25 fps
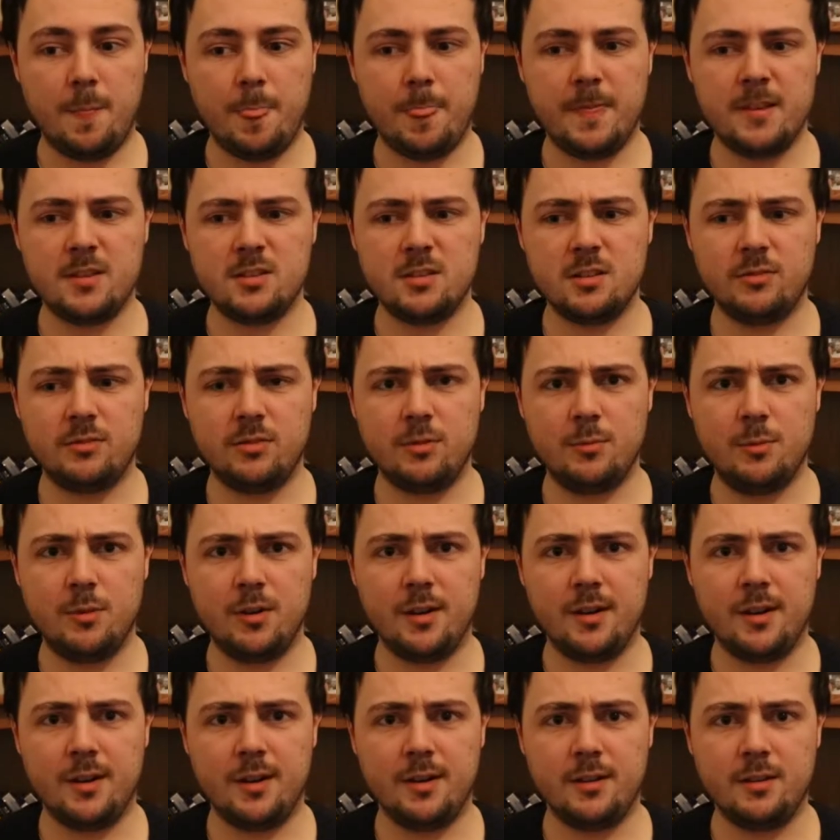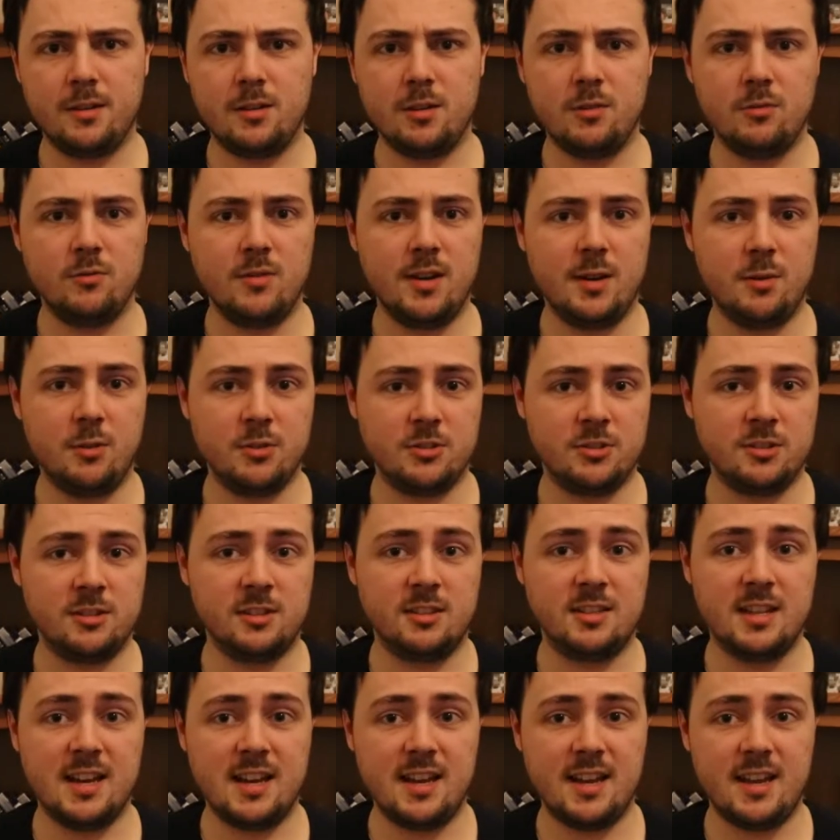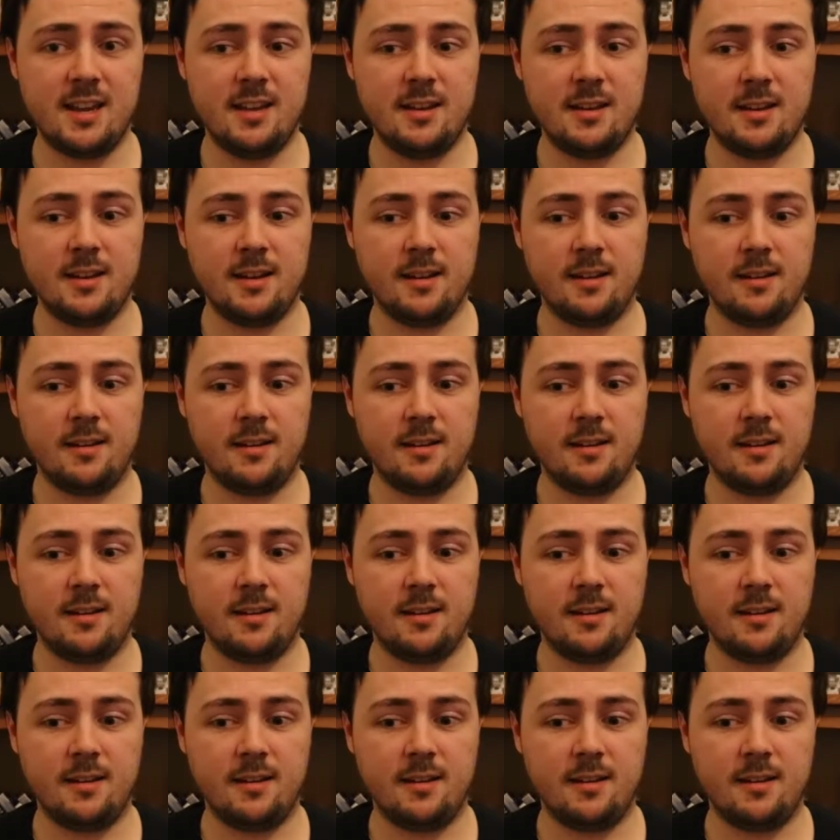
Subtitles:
This is a film that I, you know, rewatched today.